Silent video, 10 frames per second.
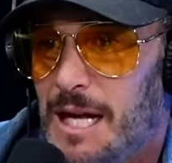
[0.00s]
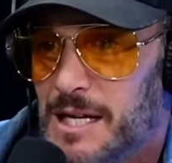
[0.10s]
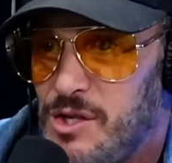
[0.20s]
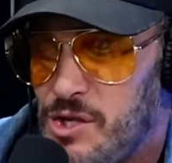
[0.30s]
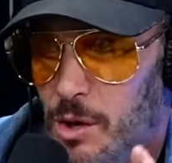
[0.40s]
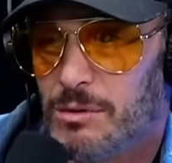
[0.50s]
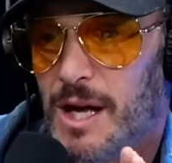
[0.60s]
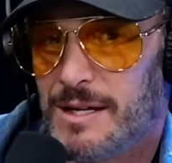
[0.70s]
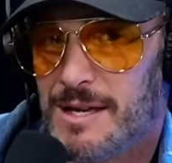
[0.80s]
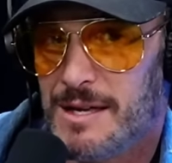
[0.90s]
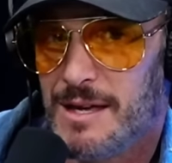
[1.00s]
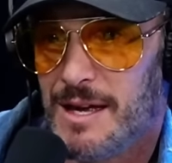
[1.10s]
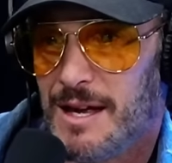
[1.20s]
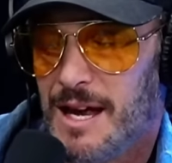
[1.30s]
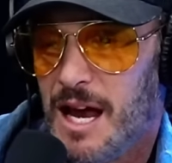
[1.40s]
is so lucky
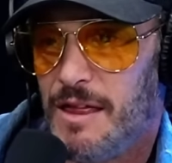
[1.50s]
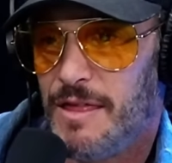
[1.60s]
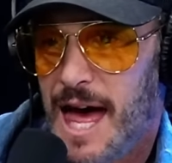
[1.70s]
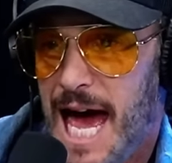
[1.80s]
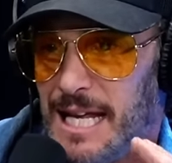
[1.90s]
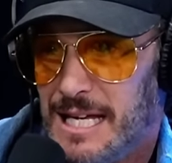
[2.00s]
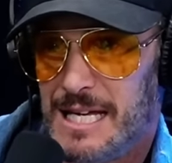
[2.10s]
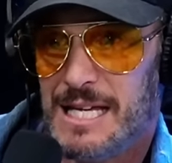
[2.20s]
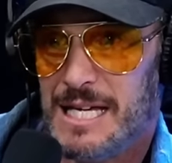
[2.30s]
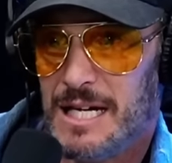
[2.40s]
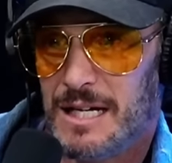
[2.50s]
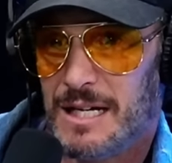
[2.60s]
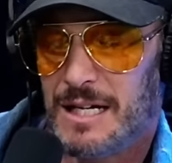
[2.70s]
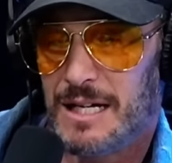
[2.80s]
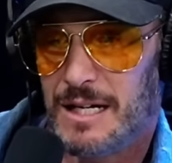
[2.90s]
that E
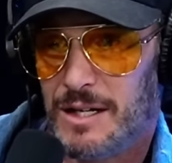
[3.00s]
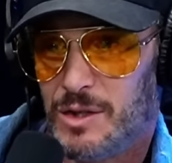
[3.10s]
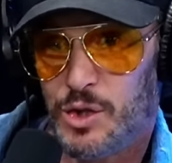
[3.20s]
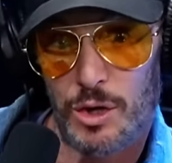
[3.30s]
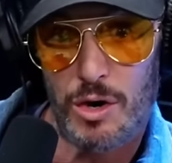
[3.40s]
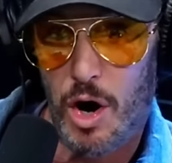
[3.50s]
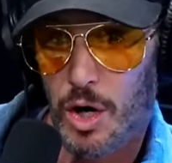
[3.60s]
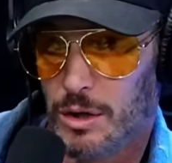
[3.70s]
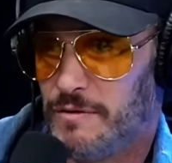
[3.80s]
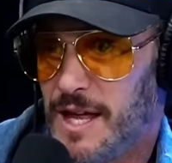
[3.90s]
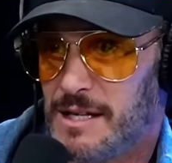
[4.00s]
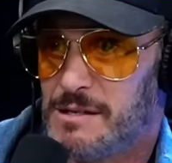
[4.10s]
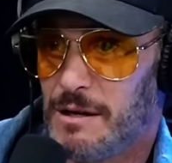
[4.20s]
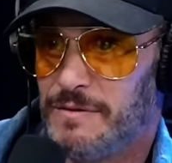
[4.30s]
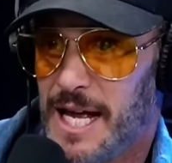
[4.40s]
took all of that
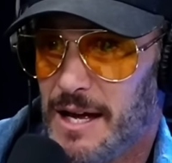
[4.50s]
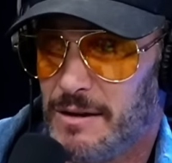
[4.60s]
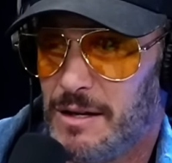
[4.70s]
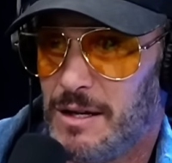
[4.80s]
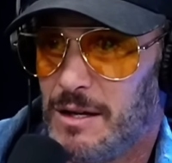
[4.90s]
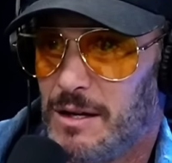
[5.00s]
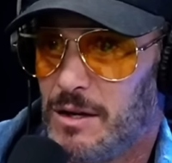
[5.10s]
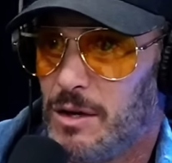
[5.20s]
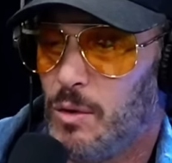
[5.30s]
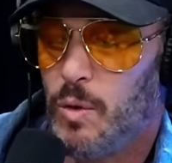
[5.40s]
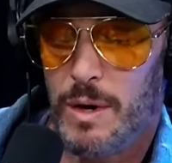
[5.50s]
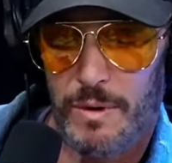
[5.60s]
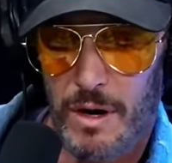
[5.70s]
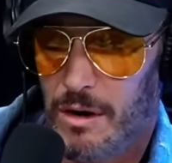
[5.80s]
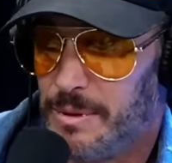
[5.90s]
stuff down. We would
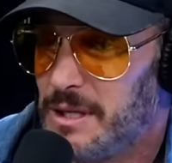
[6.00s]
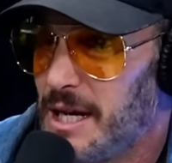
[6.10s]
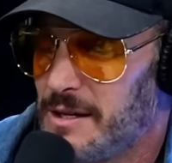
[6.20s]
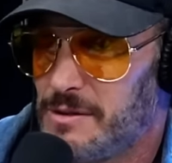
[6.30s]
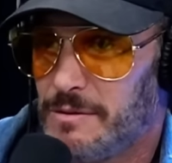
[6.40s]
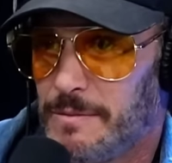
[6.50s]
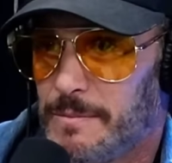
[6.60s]
all be canceled.